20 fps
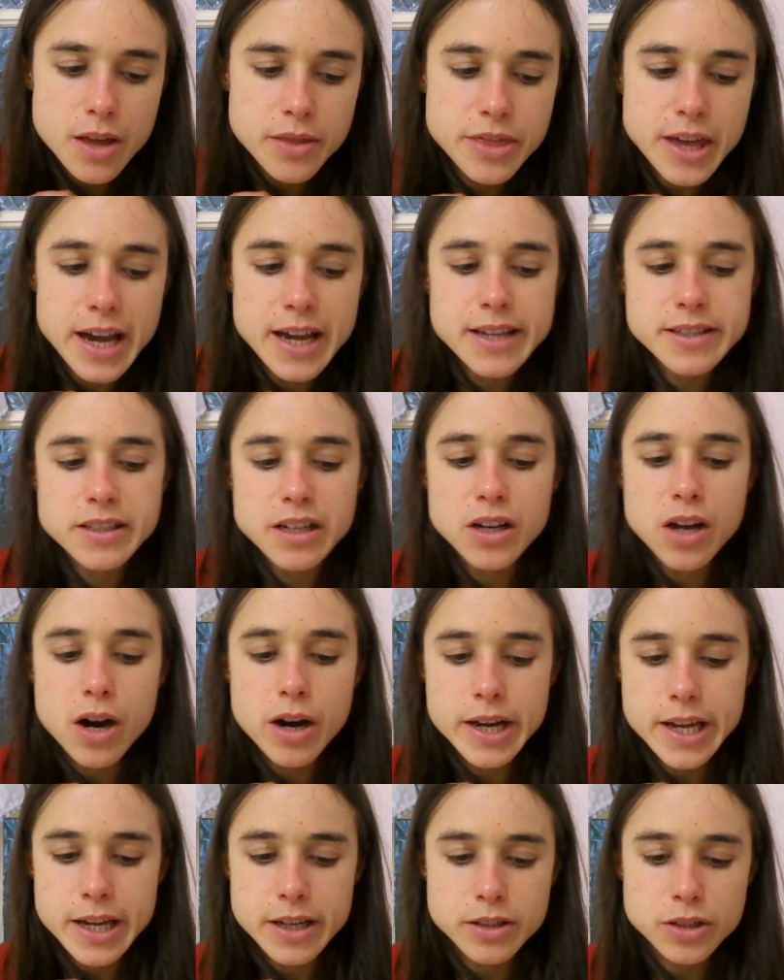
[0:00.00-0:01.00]
There is a
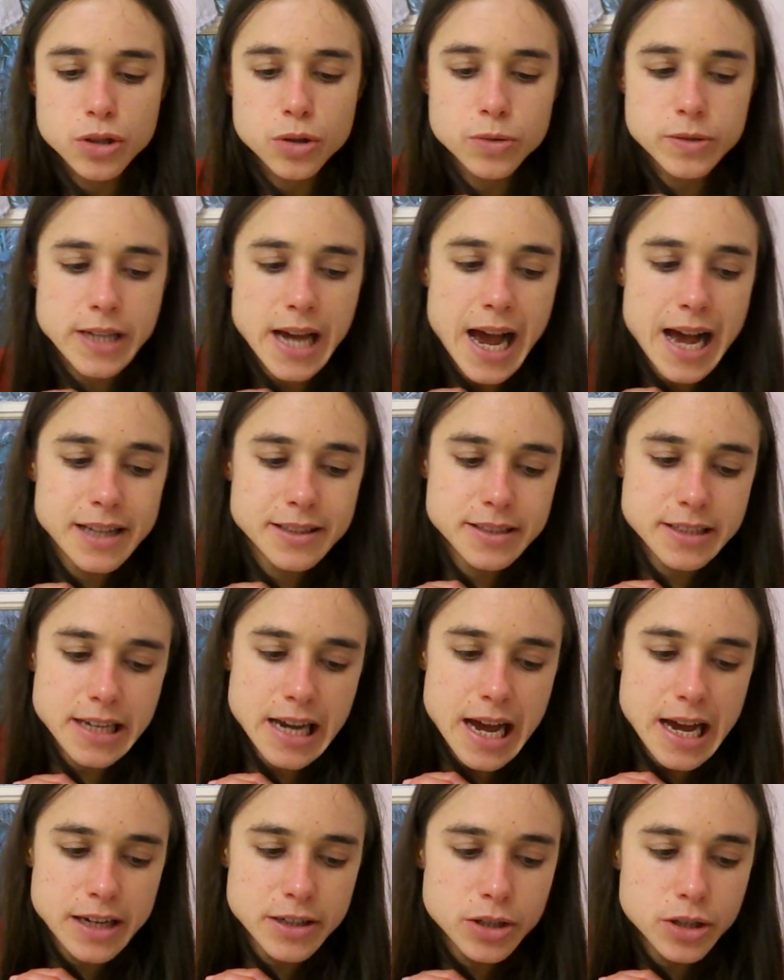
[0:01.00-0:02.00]
lion called
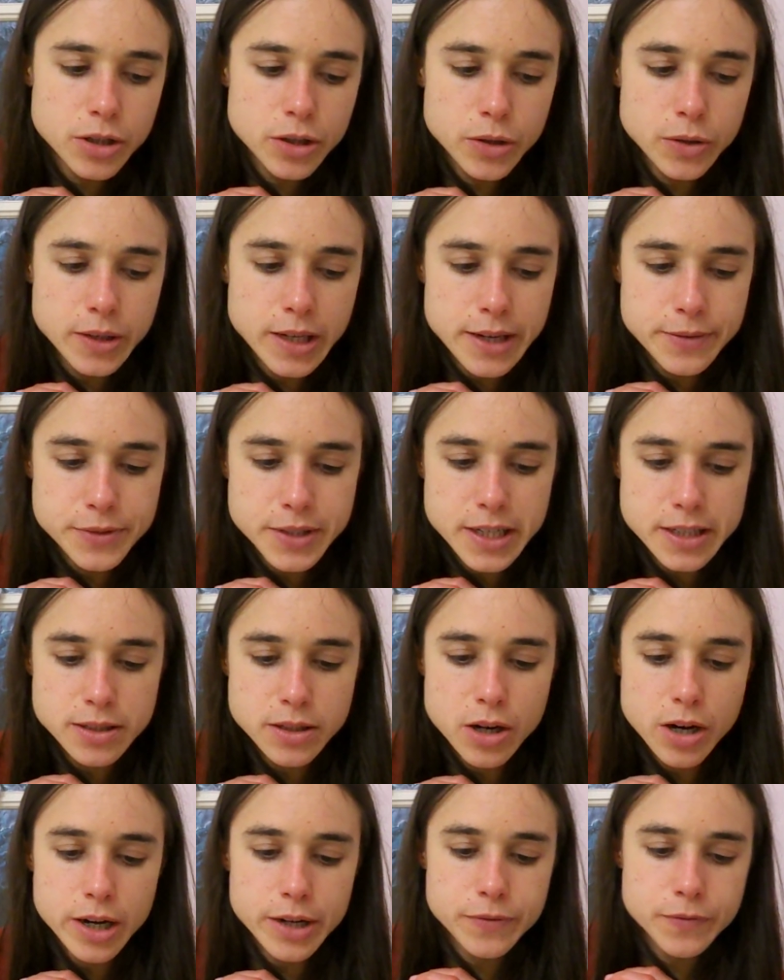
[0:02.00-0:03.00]
Aslan who gives his
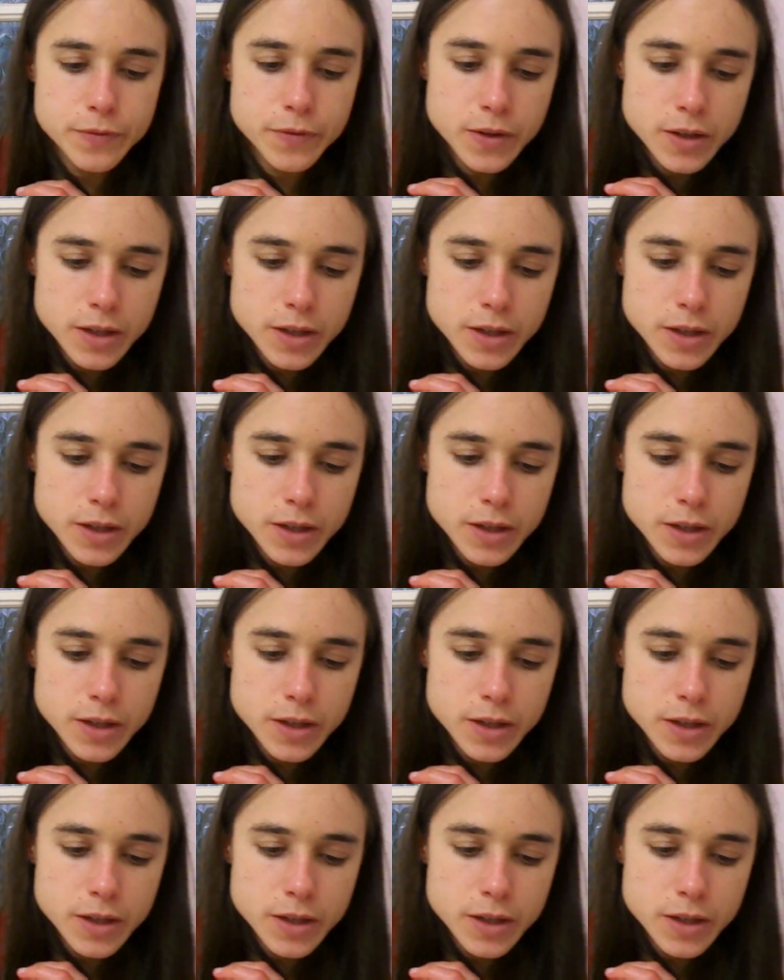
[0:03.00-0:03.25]
life